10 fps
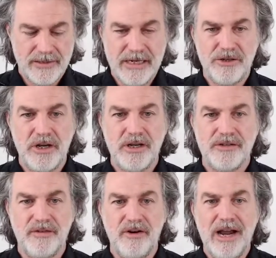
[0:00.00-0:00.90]
teaching is
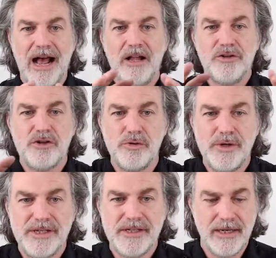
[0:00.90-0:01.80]
a very
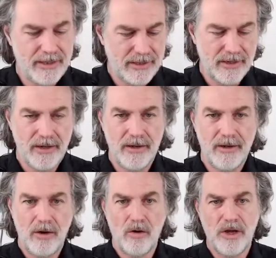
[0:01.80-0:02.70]
altruistic
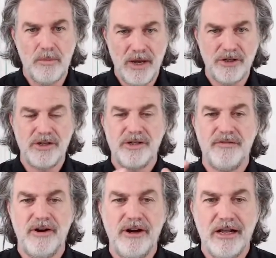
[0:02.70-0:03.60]
occupation. It's a
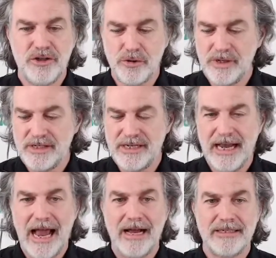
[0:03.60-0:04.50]
very altruistic
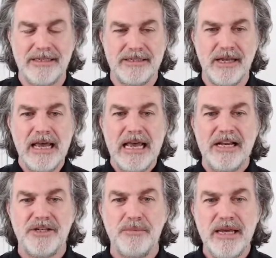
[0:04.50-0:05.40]
act.
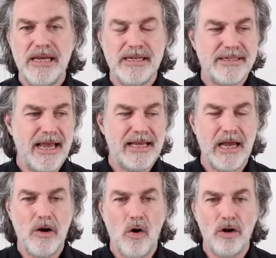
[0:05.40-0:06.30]
It's me
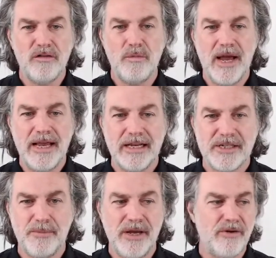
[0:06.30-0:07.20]
taking all of my
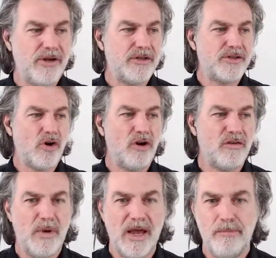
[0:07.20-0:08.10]
experience, all of
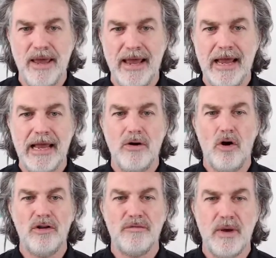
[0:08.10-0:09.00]
my pain,
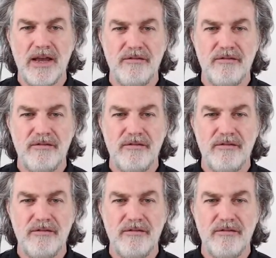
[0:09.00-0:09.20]
all of my